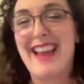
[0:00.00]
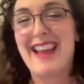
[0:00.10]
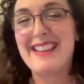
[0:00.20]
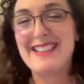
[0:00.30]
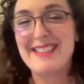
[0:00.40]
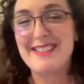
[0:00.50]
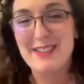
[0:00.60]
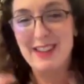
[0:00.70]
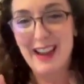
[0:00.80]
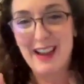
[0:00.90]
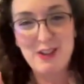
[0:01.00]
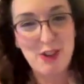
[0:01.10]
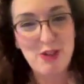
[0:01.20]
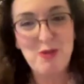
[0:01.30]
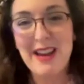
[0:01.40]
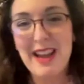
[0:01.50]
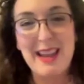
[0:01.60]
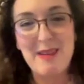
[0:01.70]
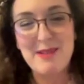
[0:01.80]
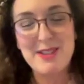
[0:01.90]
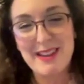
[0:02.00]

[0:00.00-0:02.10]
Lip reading: and are you the 3 a.m.